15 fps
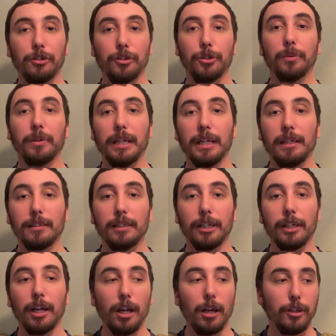too easy?
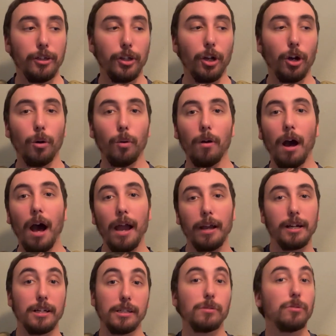
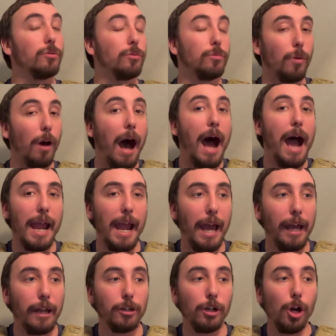Because I
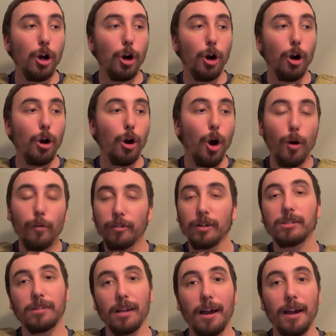had
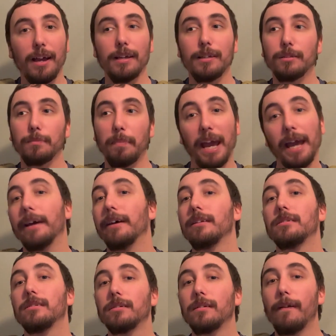oversized
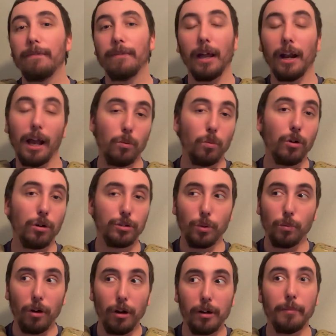pants that I wore to
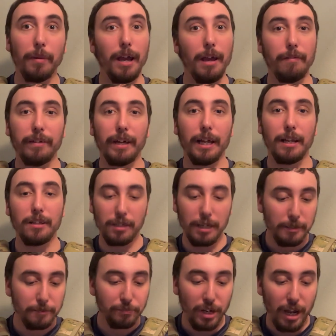one of my events,
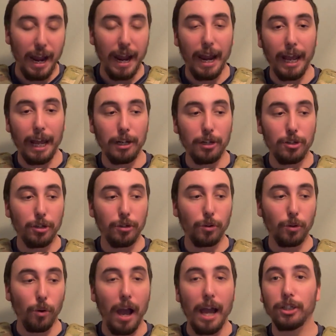and
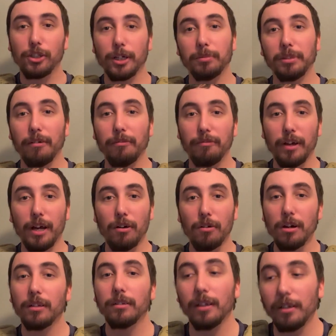I tripped and
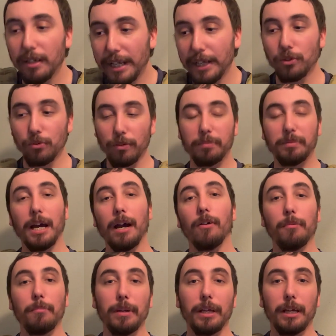fell. The knees ripped out
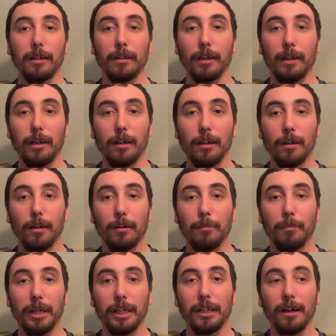immediately
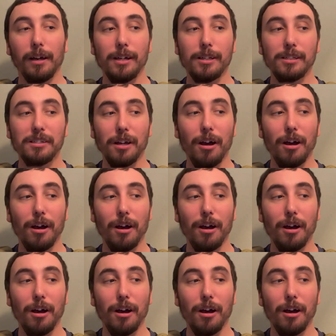because